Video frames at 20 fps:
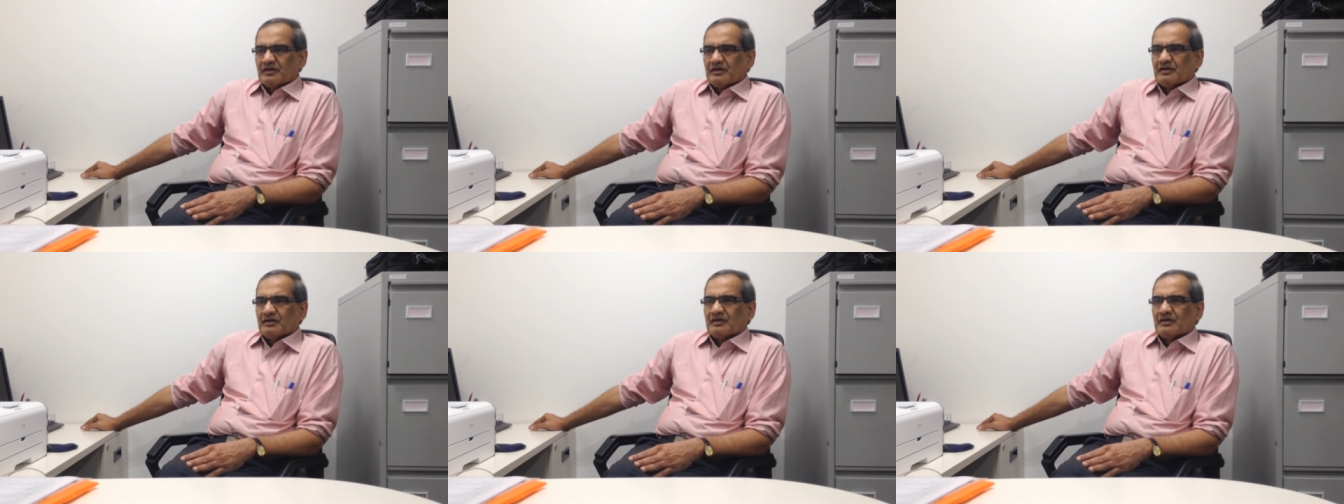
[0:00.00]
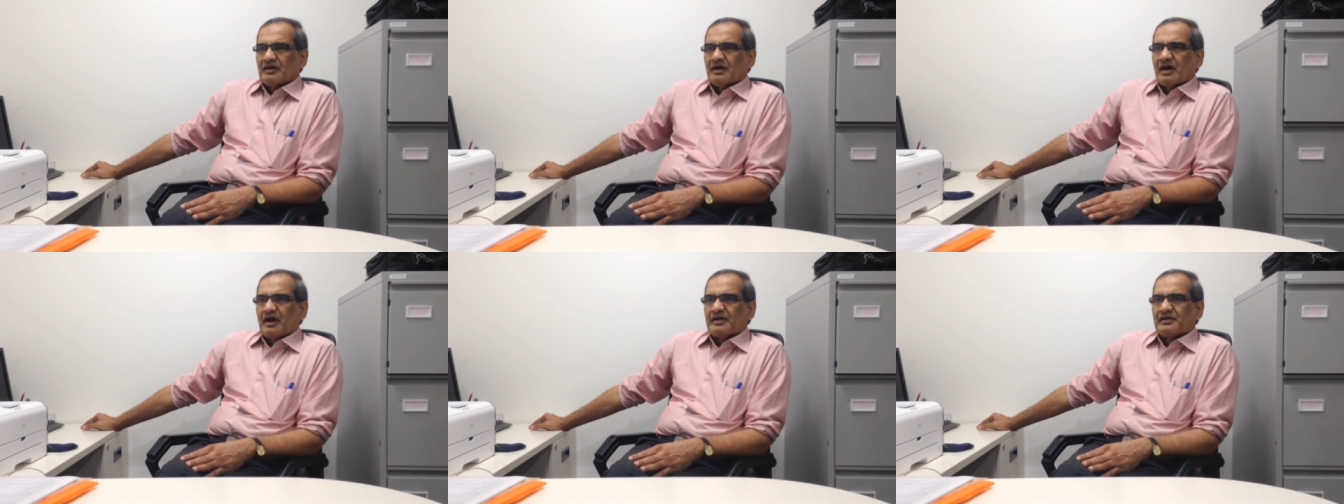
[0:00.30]

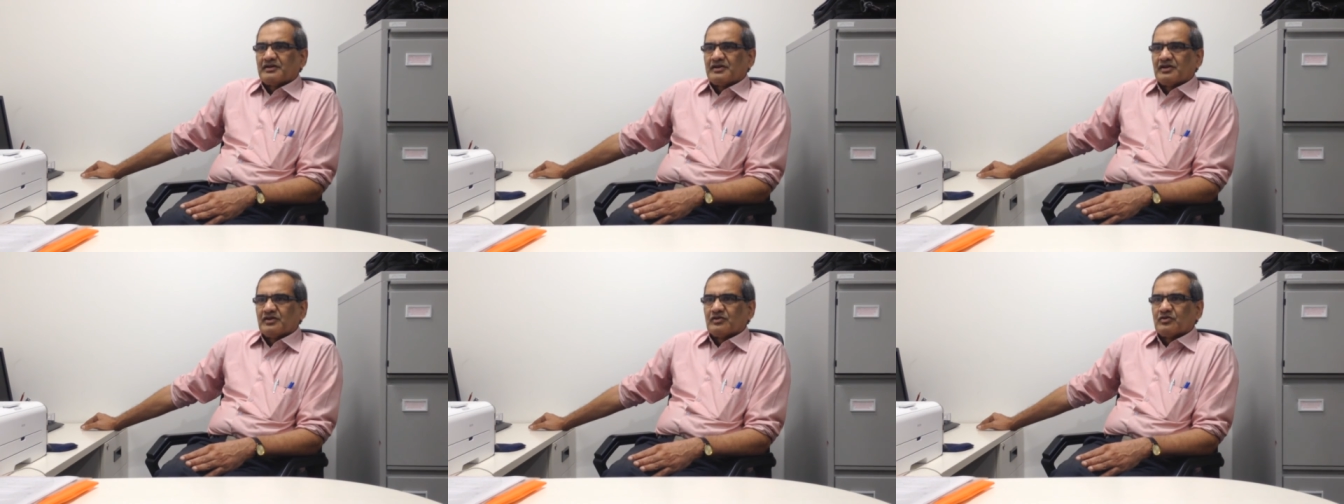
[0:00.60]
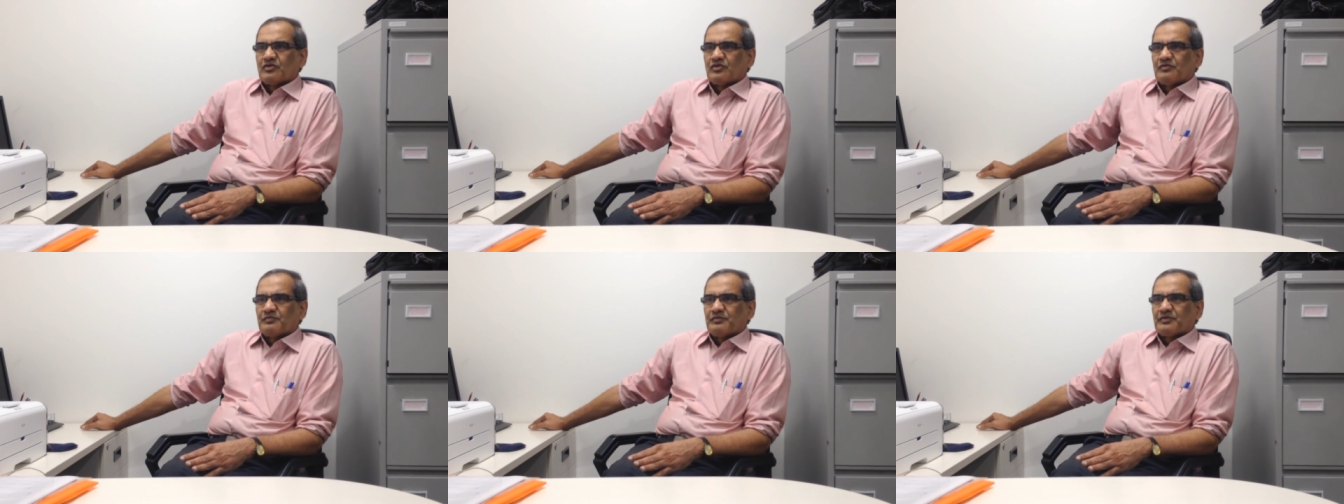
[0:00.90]
uh, IT
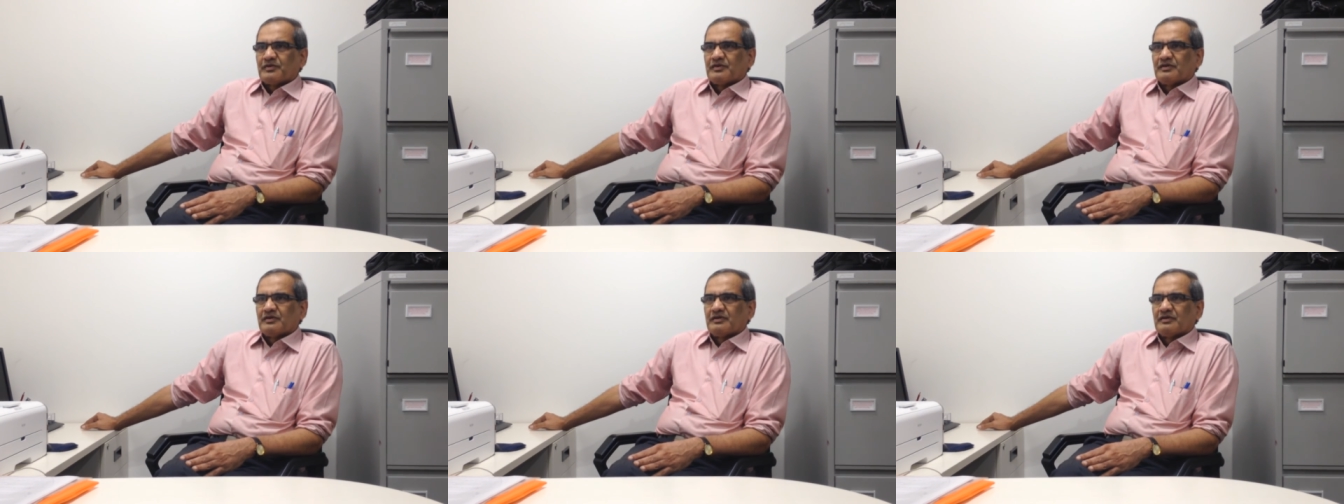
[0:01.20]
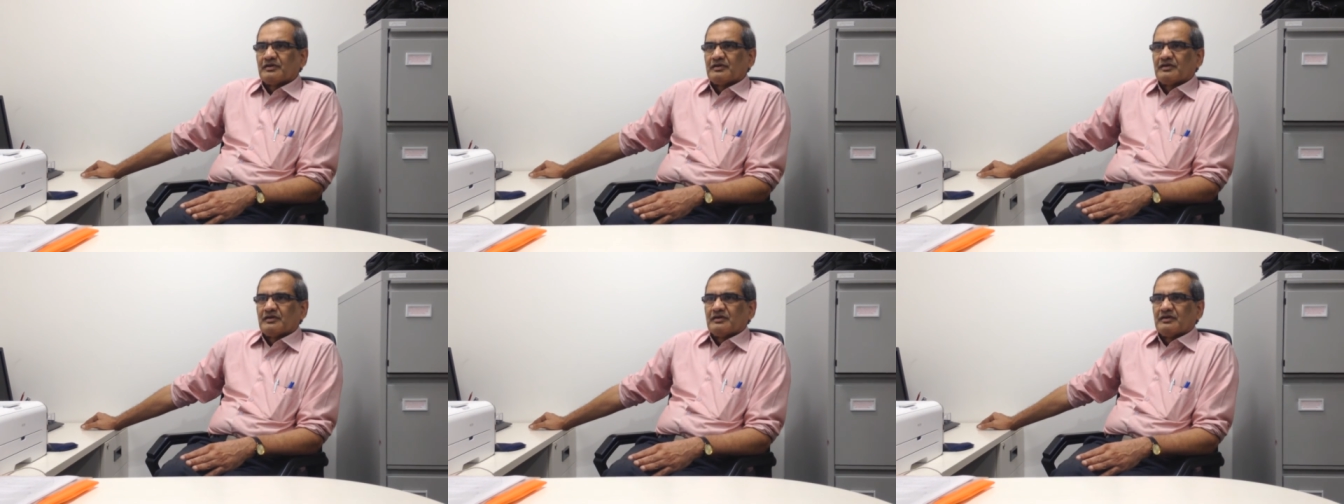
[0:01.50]
group
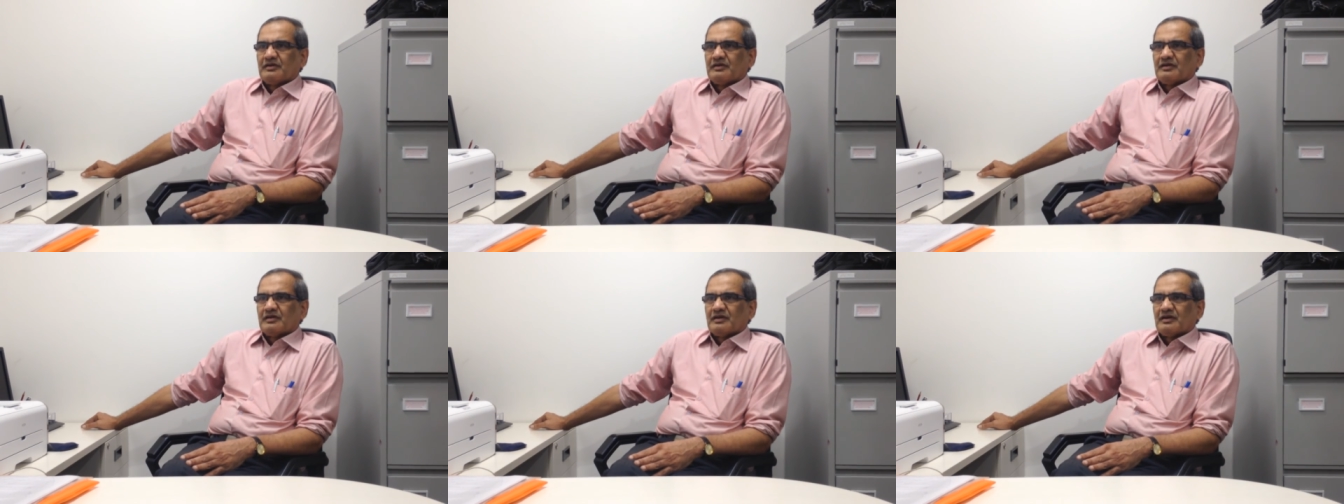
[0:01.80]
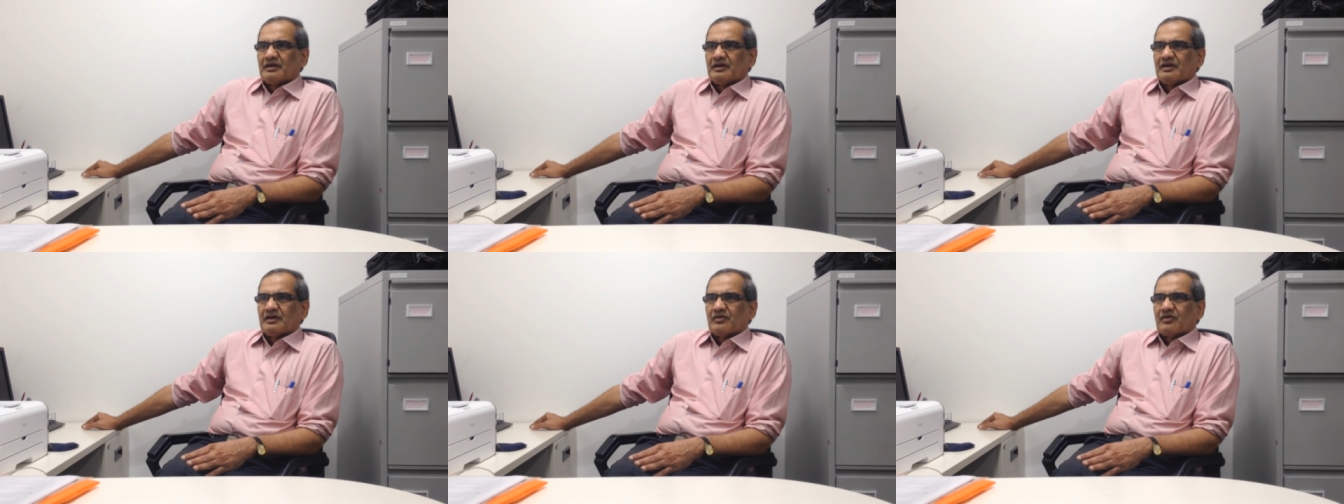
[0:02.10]

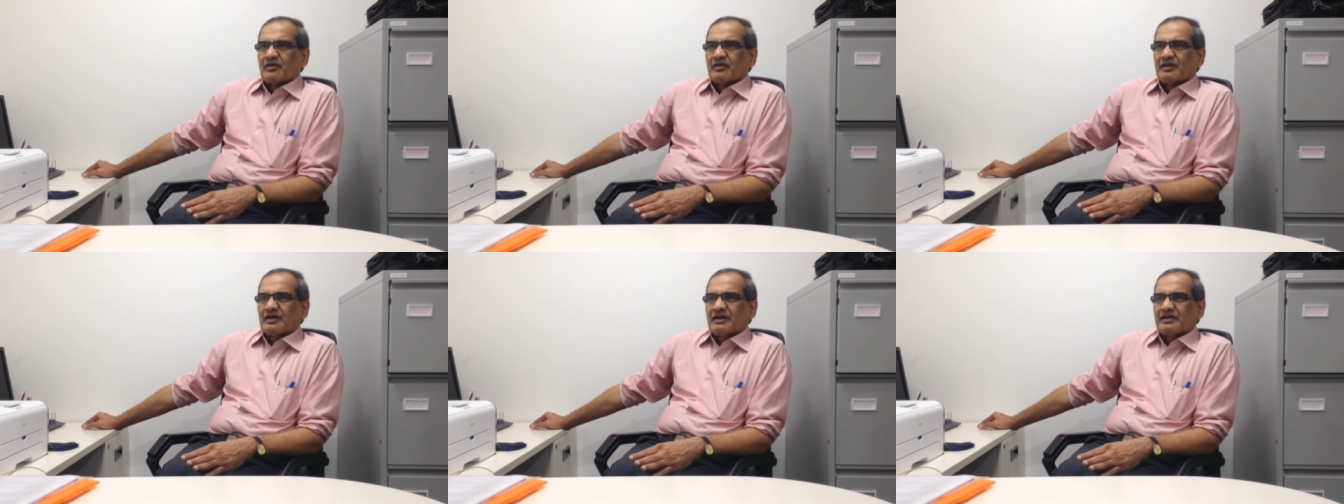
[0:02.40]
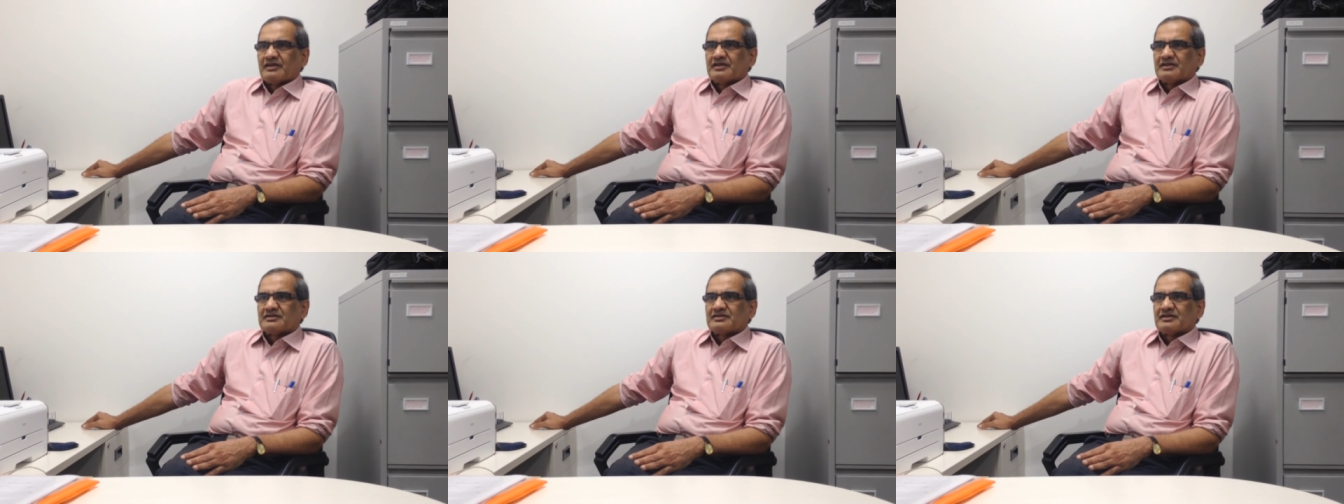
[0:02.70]
and
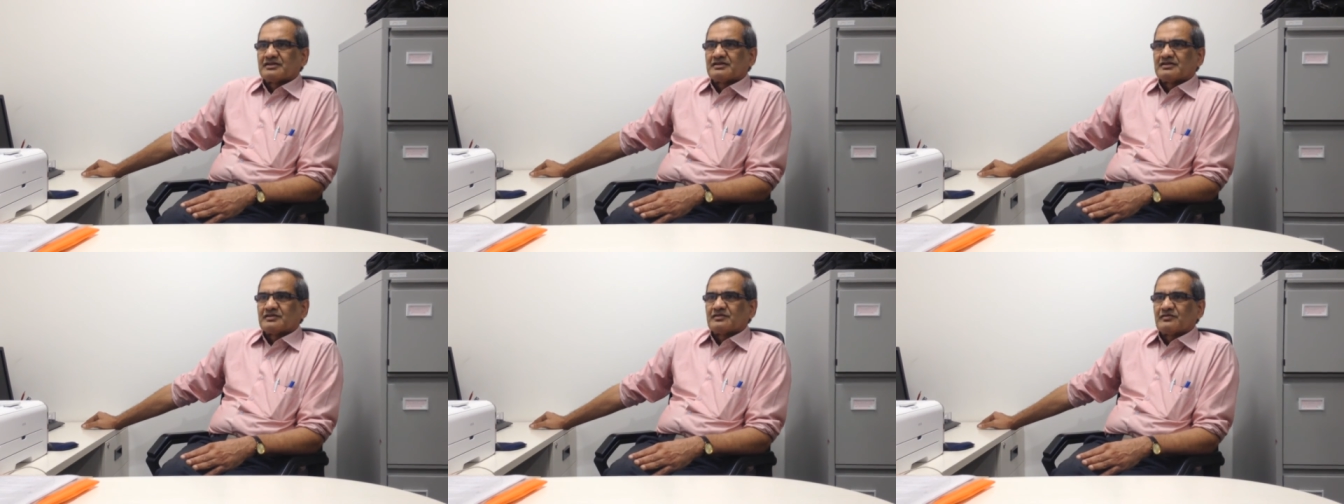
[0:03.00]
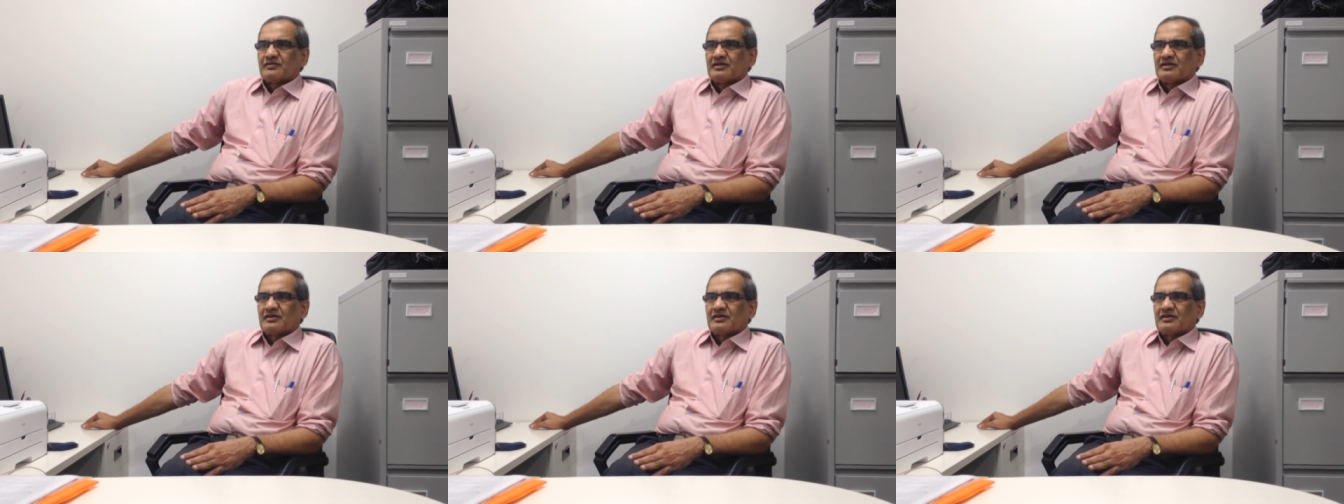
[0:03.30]
organizations.